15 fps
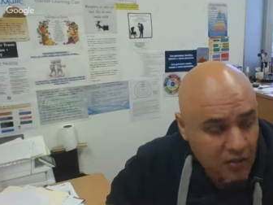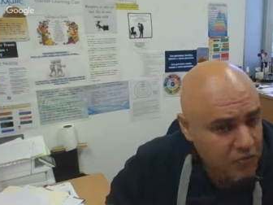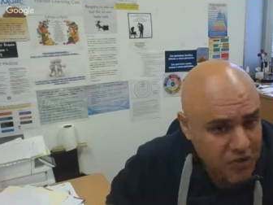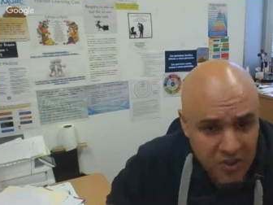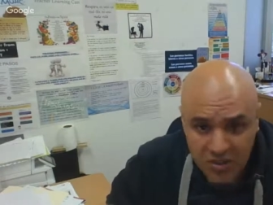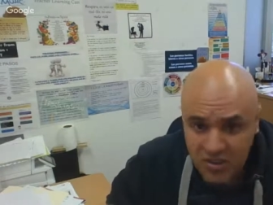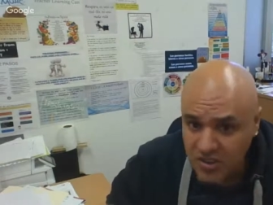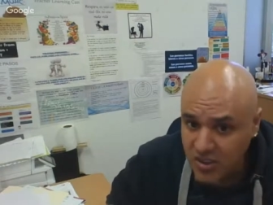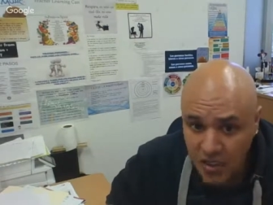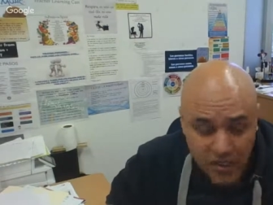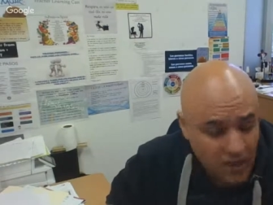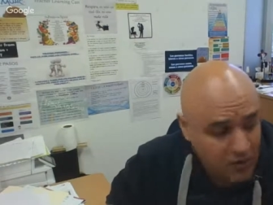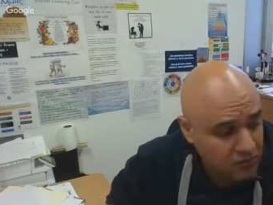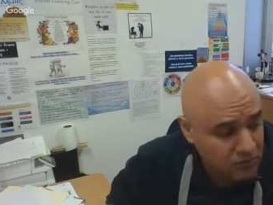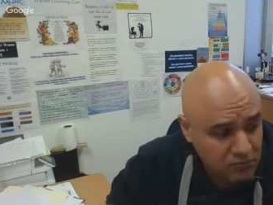just
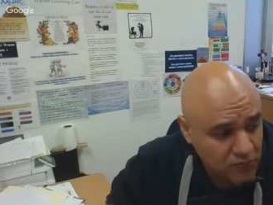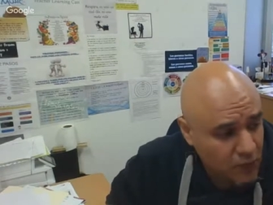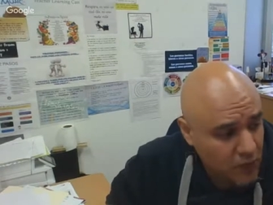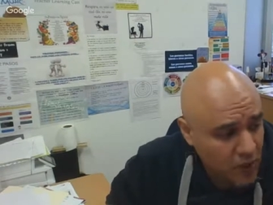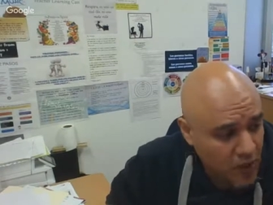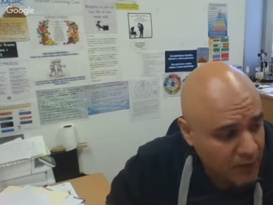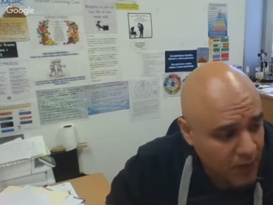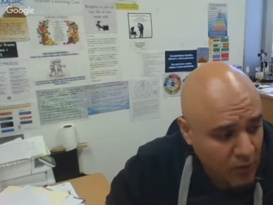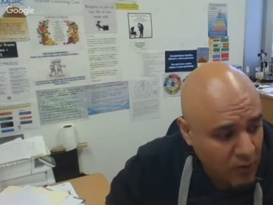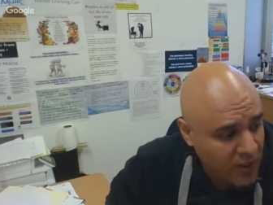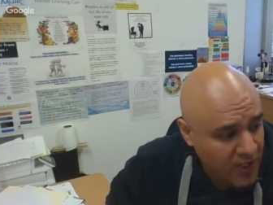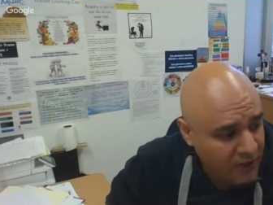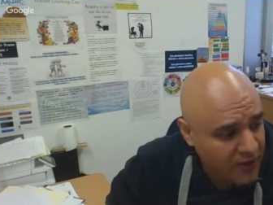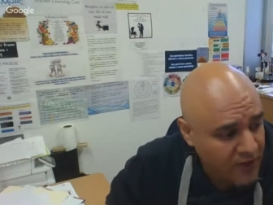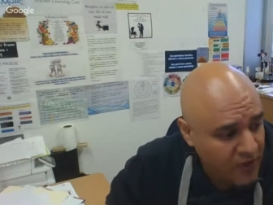talking about
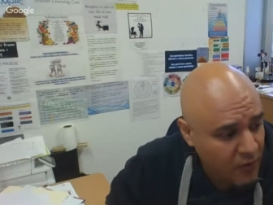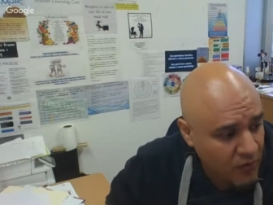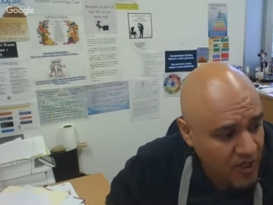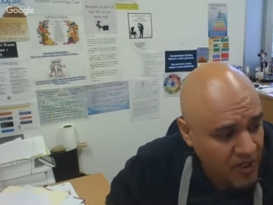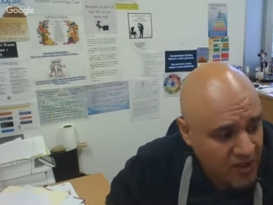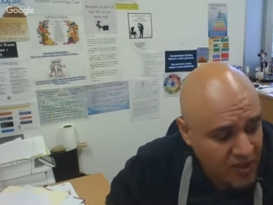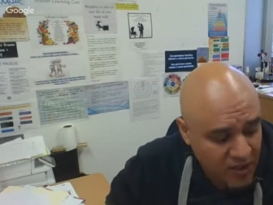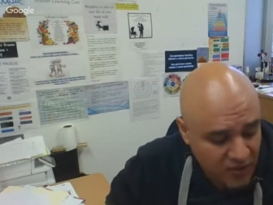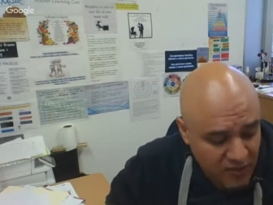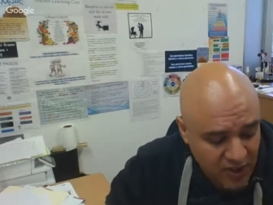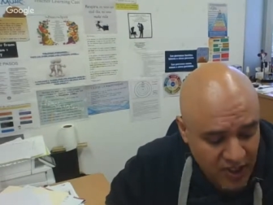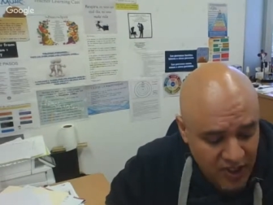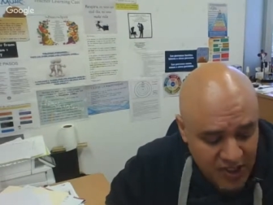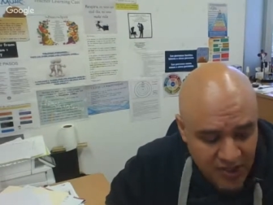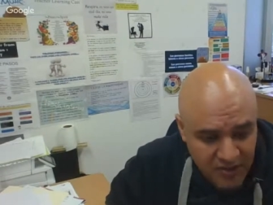whatever they wanted in,
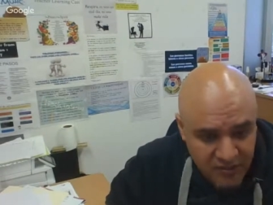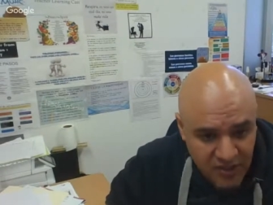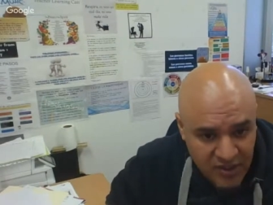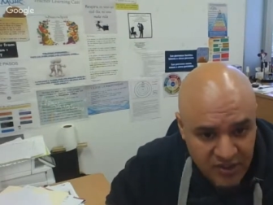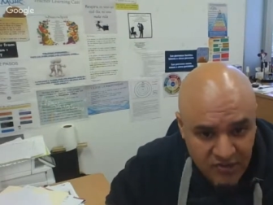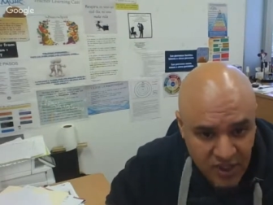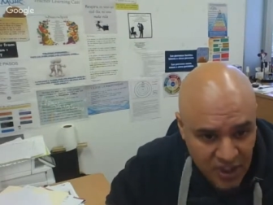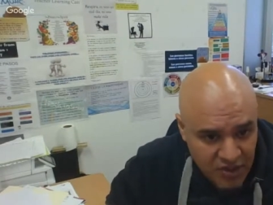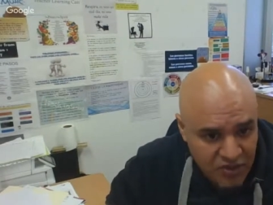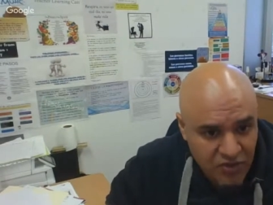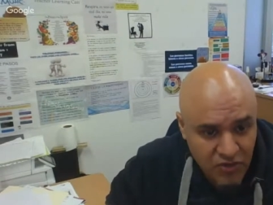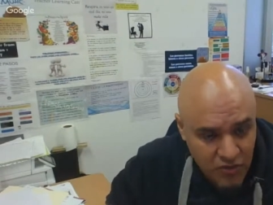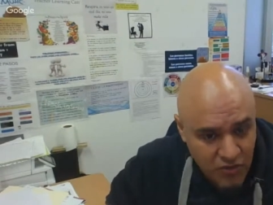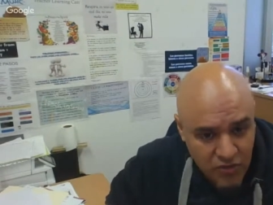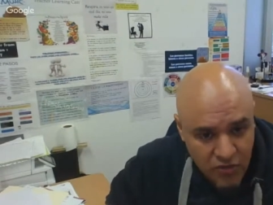relate, in
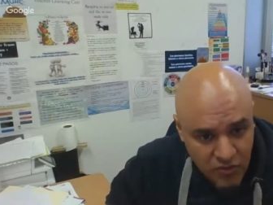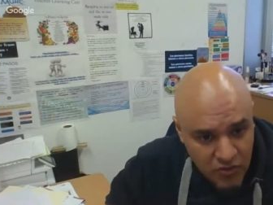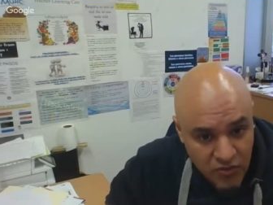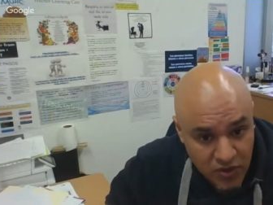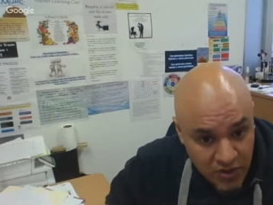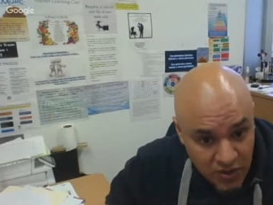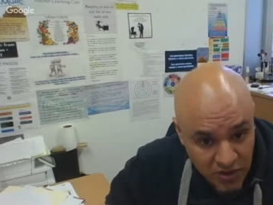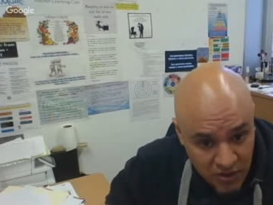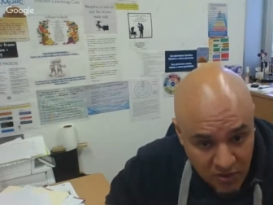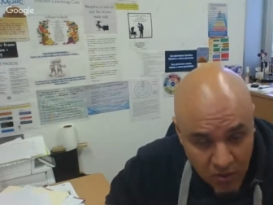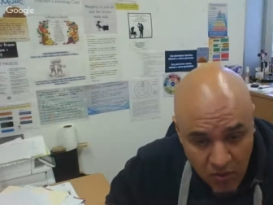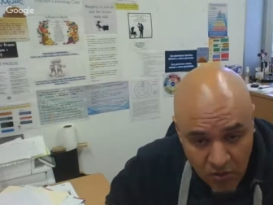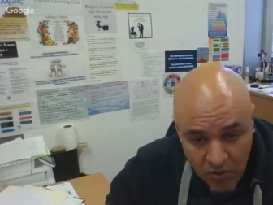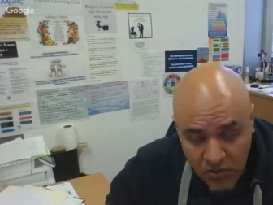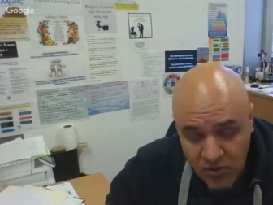relation to, to the
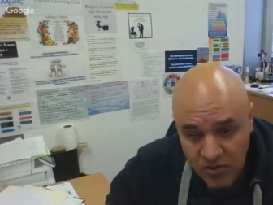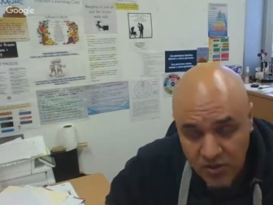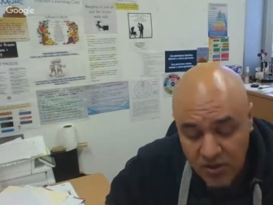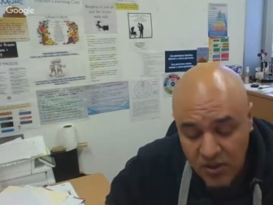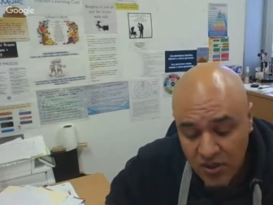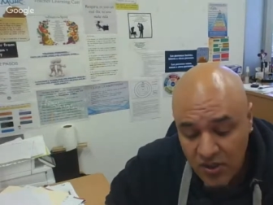course.